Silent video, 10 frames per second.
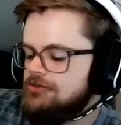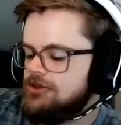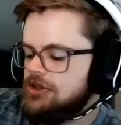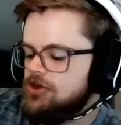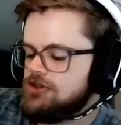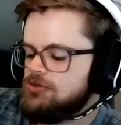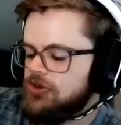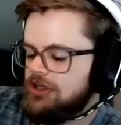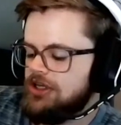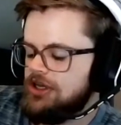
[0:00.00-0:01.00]
to use
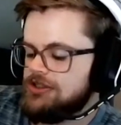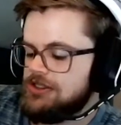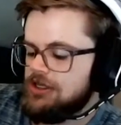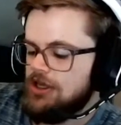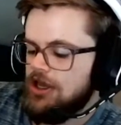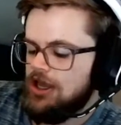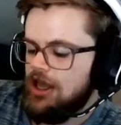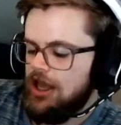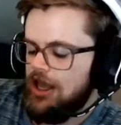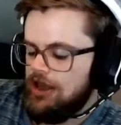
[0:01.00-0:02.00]
multi-tenancy.
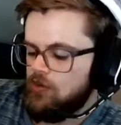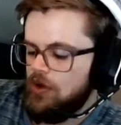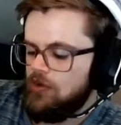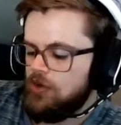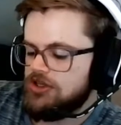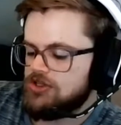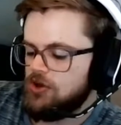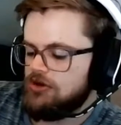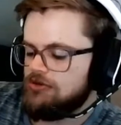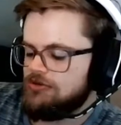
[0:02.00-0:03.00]
And what we
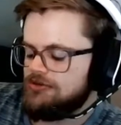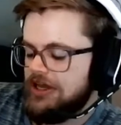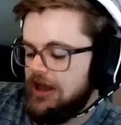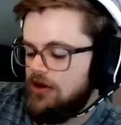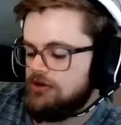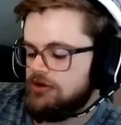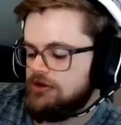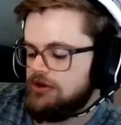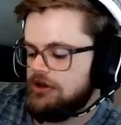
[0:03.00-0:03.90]
sort of found